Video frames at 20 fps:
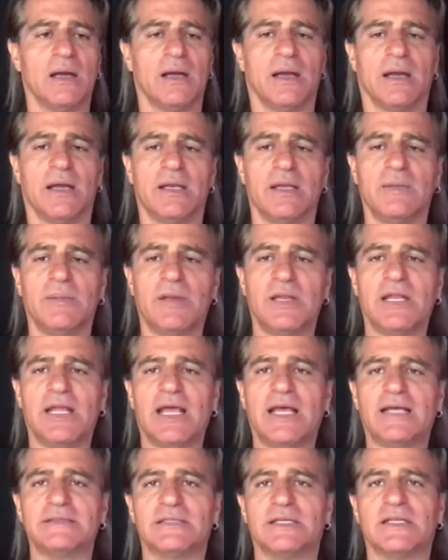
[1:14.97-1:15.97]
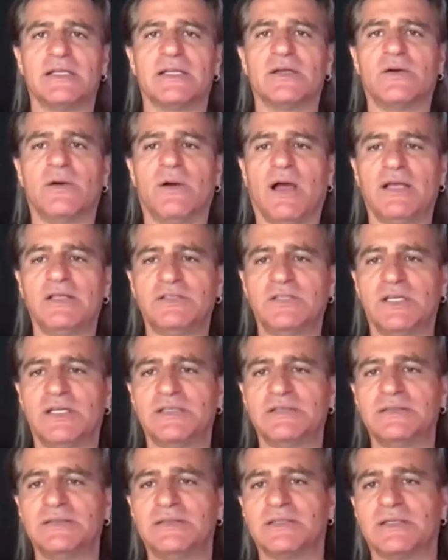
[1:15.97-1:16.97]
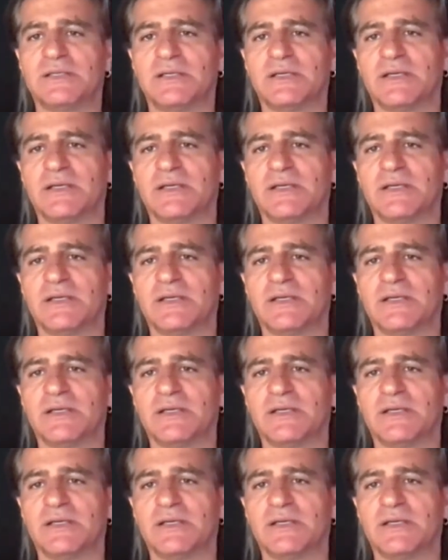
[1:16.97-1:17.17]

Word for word: Anybody has any questions?